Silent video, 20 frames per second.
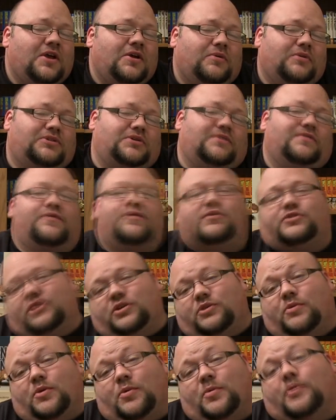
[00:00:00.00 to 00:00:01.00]
which
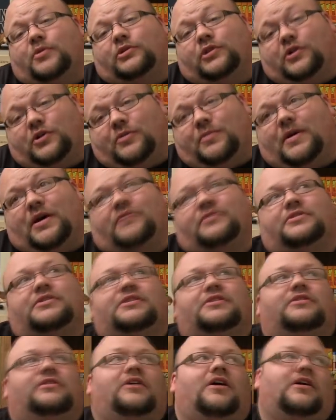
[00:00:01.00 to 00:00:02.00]
unfortunately we won't learn about
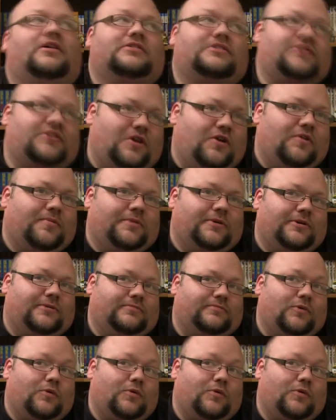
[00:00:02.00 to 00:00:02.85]
until October.